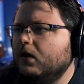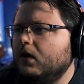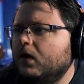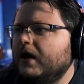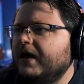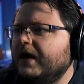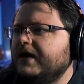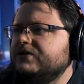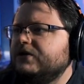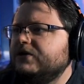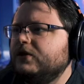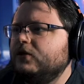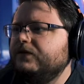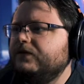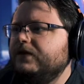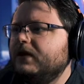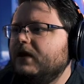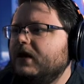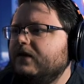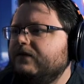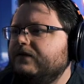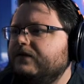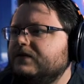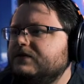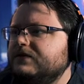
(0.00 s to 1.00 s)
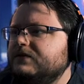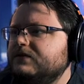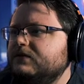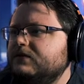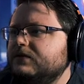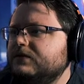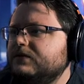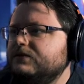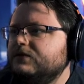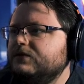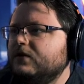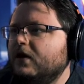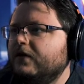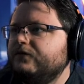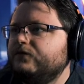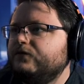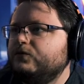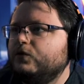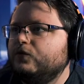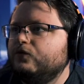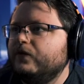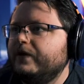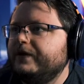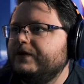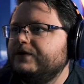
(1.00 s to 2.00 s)
Oh, actually, I don't think I have this
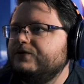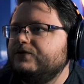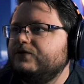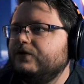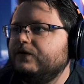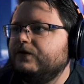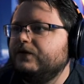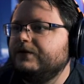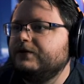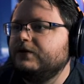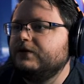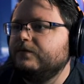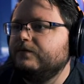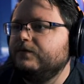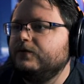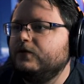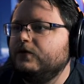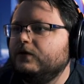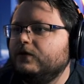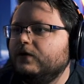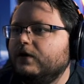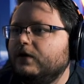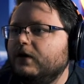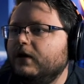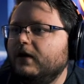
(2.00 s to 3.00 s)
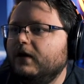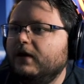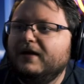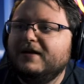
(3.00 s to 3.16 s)
software registered on this computer.